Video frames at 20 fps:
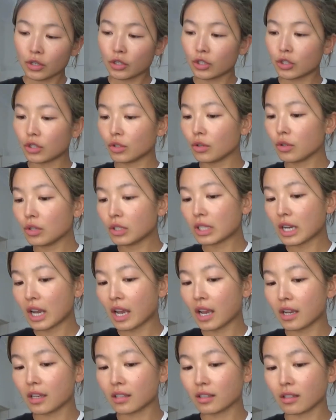Shoot
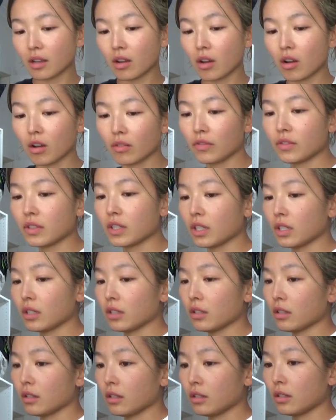days are often,
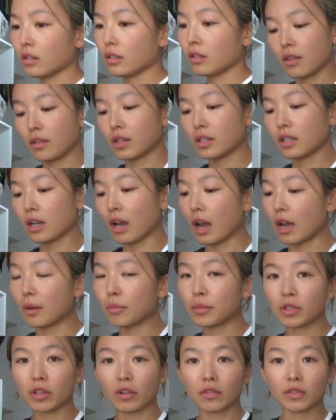the
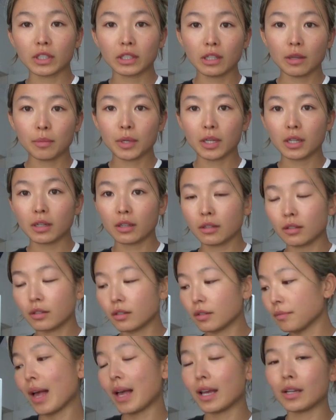time is often
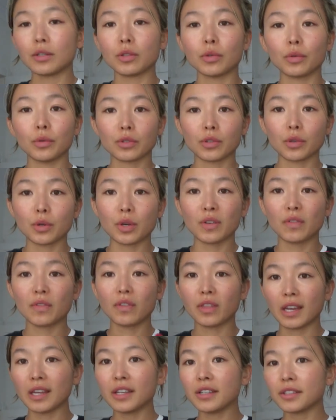limited, and also if
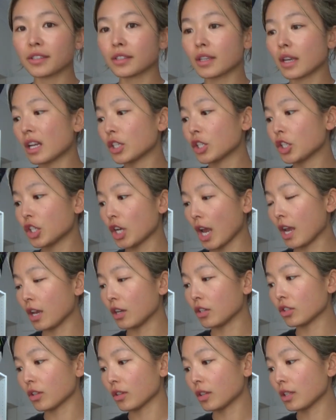things
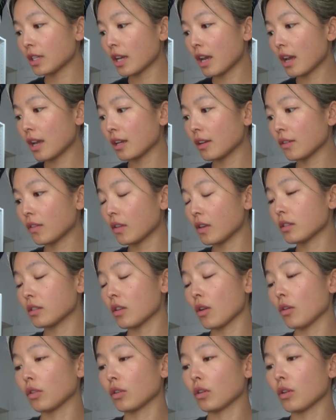change on the day and if things
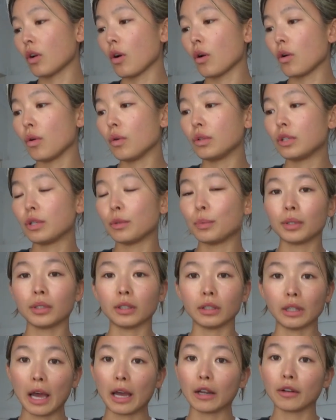don't go to
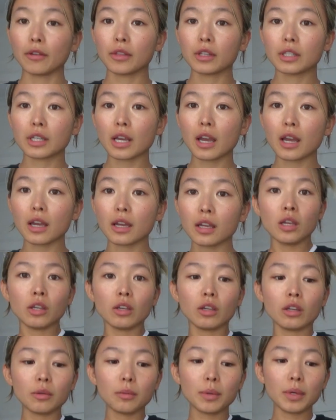plan on the day,
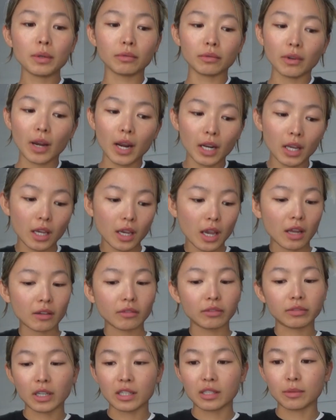you gotta be ready and
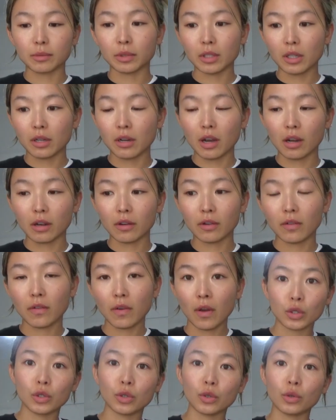flexible enough
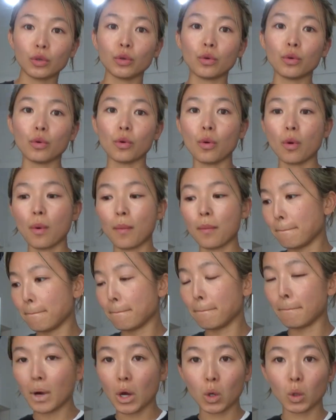to
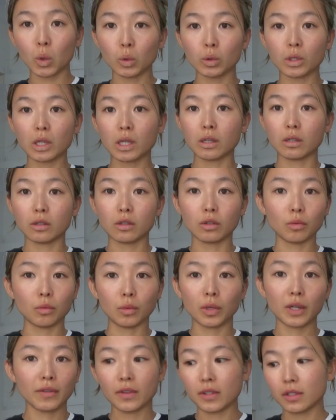mold into
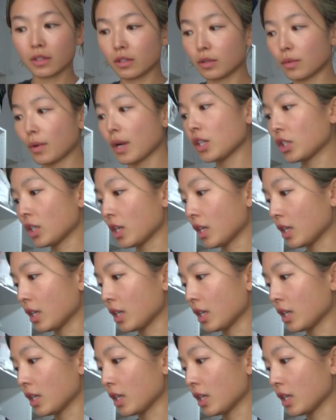whatever the situation